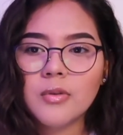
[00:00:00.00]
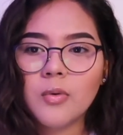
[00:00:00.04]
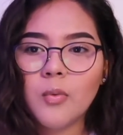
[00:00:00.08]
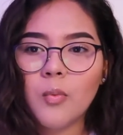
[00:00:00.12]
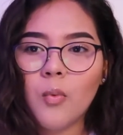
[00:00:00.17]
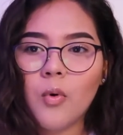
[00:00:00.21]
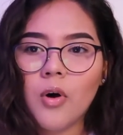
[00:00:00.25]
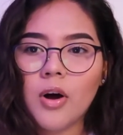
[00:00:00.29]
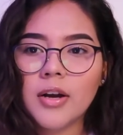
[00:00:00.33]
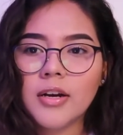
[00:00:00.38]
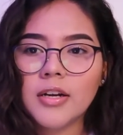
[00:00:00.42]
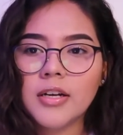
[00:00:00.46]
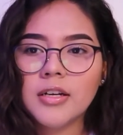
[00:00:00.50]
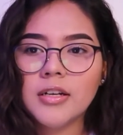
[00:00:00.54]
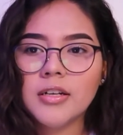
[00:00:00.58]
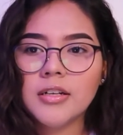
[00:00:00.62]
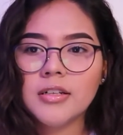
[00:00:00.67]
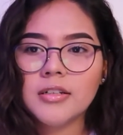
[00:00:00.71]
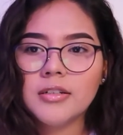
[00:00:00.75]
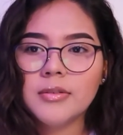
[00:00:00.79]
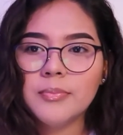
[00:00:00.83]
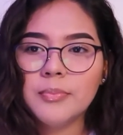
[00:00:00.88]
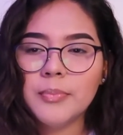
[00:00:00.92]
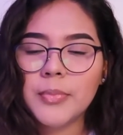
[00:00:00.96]
want
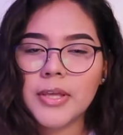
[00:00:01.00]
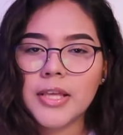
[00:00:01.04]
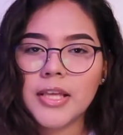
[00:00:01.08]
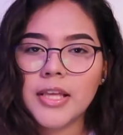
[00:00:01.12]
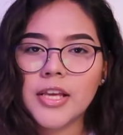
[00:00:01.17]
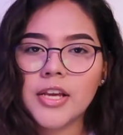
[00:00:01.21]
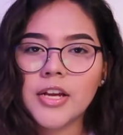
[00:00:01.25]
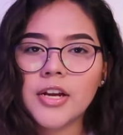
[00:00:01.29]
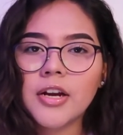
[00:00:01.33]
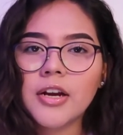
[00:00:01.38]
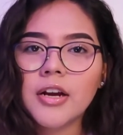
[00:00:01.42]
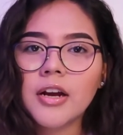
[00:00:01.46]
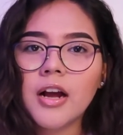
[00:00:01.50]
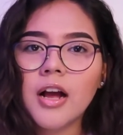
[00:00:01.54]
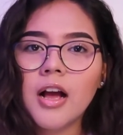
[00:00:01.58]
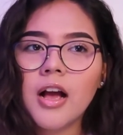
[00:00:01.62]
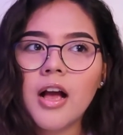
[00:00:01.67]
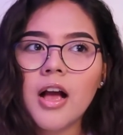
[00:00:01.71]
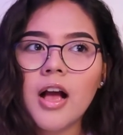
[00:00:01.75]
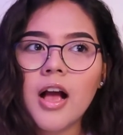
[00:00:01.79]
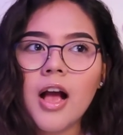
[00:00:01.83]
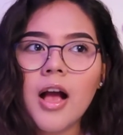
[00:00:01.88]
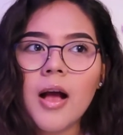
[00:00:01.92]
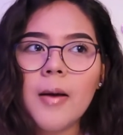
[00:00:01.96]
to be here,
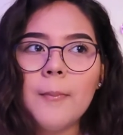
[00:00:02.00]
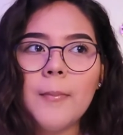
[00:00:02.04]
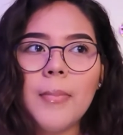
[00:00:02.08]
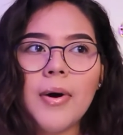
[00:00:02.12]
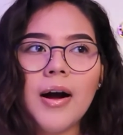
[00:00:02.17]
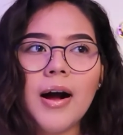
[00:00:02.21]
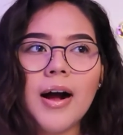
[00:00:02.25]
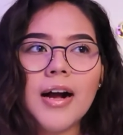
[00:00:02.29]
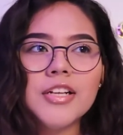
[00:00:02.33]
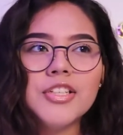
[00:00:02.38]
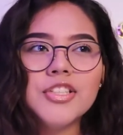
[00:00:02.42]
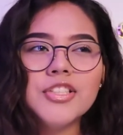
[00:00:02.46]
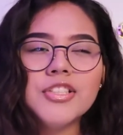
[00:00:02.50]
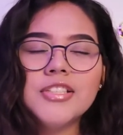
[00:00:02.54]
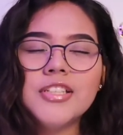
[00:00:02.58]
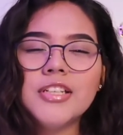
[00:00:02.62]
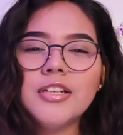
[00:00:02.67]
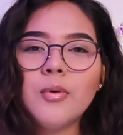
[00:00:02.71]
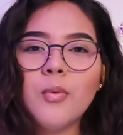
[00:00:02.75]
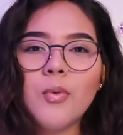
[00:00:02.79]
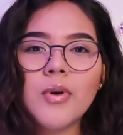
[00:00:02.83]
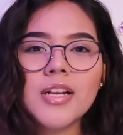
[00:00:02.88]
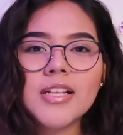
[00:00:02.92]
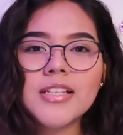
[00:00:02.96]
but I just
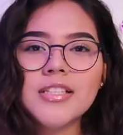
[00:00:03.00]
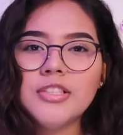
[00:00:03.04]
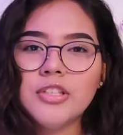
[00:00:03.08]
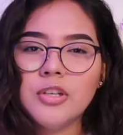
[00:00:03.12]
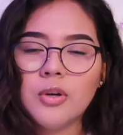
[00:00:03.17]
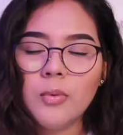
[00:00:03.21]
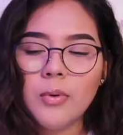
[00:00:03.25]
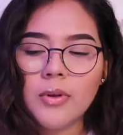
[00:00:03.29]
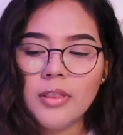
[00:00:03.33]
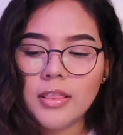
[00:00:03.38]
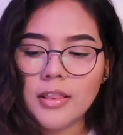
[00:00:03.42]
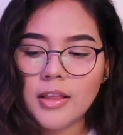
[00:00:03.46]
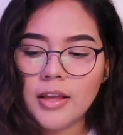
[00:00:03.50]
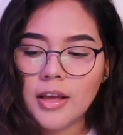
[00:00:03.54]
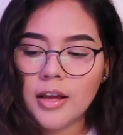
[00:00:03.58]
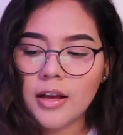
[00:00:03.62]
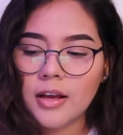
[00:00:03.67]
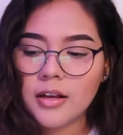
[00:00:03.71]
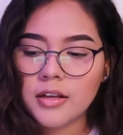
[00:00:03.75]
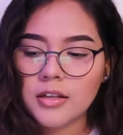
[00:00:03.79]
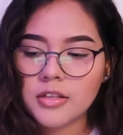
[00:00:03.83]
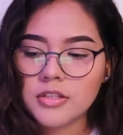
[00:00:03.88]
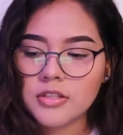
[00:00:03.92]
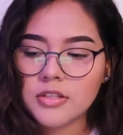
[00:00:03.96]
didn't want to deal with
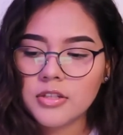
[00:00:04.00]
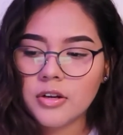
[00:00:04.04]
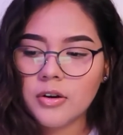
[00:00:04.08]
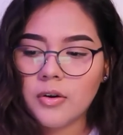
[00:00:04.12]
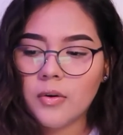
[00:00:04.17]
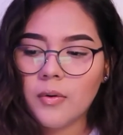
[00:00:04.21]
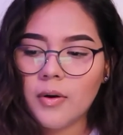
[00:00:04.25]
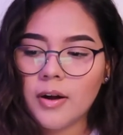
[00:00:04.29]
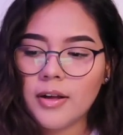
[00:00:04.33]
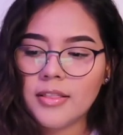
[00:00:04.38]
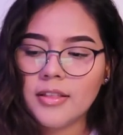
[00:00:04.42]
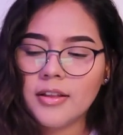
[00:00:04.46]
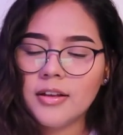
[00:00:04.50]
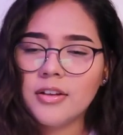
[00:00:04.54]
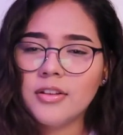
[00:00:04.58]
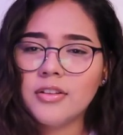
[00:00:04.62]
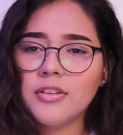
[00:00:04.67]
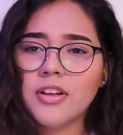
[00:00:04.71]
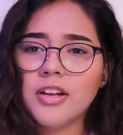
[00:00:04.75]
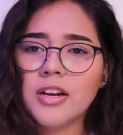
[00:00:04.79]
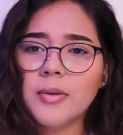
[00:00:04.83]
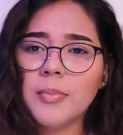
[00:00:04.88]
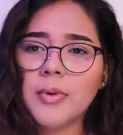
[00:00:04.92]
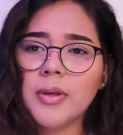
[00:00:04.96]
it. So I think a
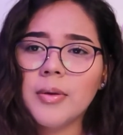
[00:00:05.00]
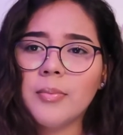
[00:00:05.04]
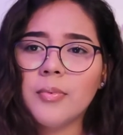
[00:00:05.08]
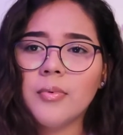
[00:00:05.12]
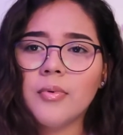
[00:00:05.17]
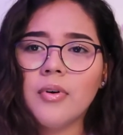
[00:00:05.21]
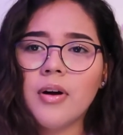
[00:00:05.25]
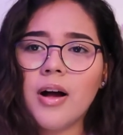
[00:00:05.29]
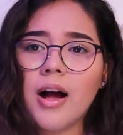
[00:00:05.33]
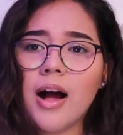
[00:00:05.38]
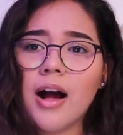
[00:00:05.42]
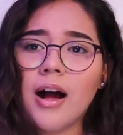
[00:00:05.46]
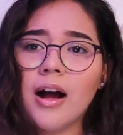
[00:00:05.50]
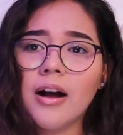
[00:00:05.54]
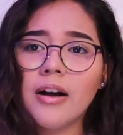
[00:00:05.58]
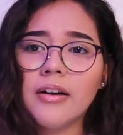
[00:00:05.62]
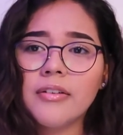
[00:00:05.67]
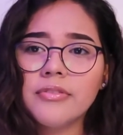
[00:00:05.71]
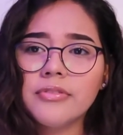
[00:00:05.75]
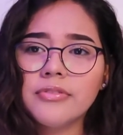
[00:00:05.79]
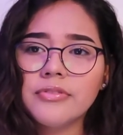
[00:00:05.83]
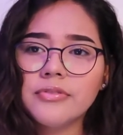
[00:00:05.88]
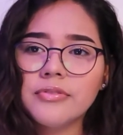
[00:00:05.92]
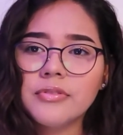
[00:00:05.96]
lot of people
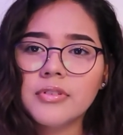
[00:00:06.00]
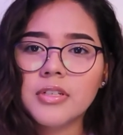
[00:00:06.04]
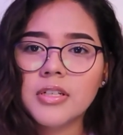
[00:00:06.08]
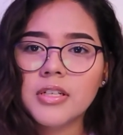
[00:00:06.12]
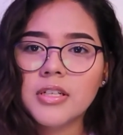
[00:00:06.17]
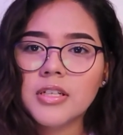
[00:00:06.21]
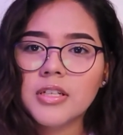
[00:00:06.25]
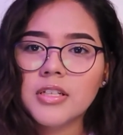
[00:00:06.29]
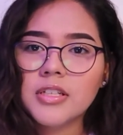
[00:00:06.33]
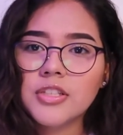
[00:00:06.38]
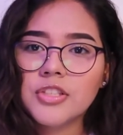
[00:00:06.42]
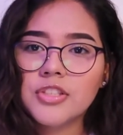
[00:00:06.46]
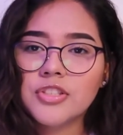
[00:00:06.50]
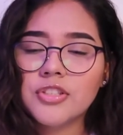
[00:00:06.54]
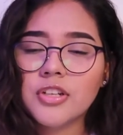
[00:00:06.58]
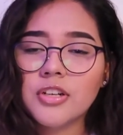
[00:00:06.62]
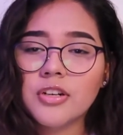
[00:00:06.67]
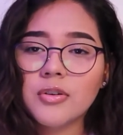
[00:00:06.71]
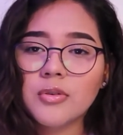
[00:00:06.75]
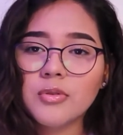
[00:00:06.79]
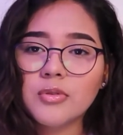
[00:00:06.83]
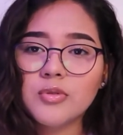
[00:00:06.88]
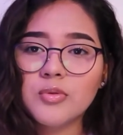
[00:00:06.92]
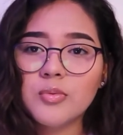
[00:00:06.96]
have
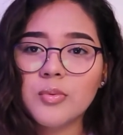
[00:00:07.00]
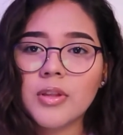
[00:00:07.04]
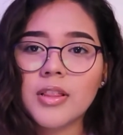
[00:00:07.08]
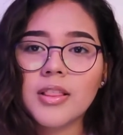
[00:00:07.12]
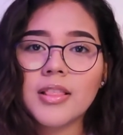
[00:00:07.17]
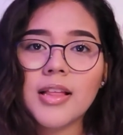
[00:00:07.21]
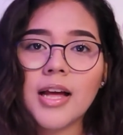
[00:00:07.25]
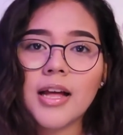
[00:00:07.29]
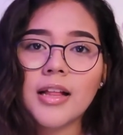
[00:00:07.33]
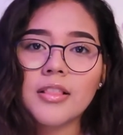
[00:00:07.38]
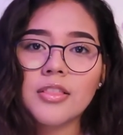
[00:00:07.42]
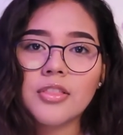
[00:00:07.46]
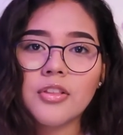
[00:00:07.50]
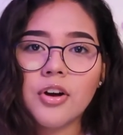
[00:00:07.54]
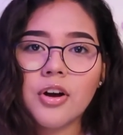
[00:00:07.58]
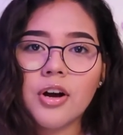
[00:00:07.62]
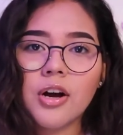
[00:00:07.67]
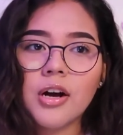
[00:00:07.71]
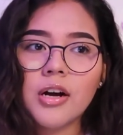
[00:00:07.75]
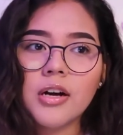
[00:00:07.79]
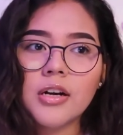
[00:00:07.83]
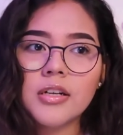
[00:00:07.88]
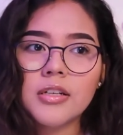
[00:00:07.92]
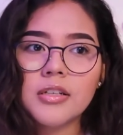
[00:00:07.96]
struggled with that
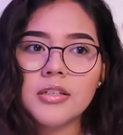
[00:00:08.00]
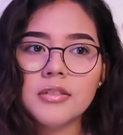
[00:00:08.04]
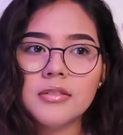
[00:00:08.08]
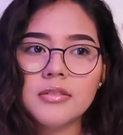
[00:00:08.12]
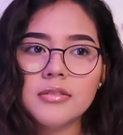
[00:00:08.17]
thought.